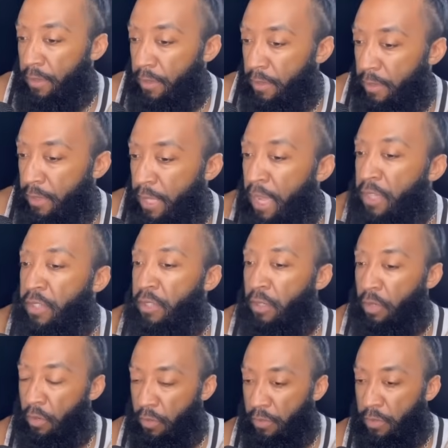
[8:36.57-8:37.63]
That's the
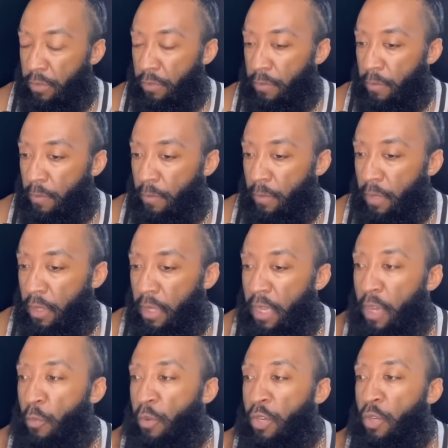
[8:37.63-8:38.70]
curse.
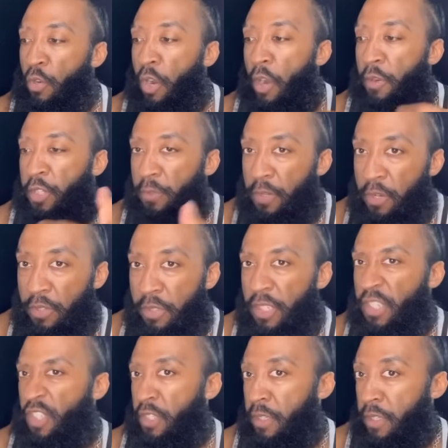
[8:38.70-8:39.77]
And when you are experiencing
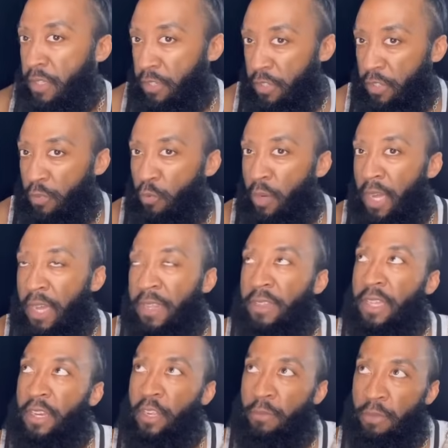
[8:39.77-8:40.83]
this, and this is why
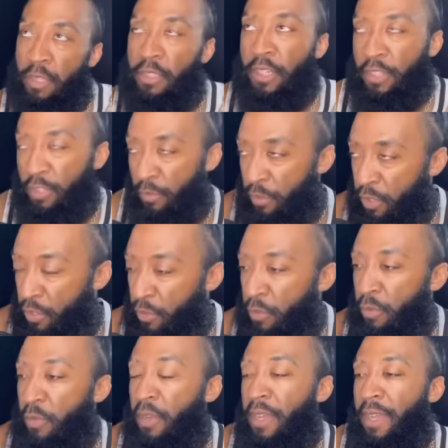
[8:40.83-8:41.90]
that humiliation
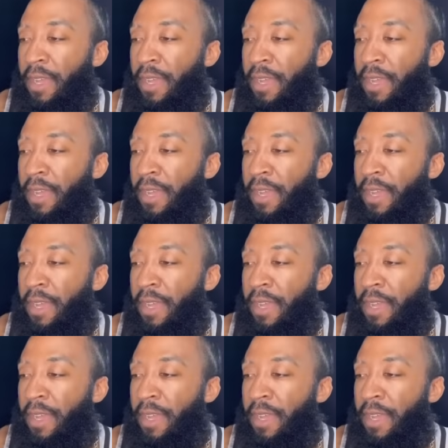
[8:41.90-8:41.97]
ritual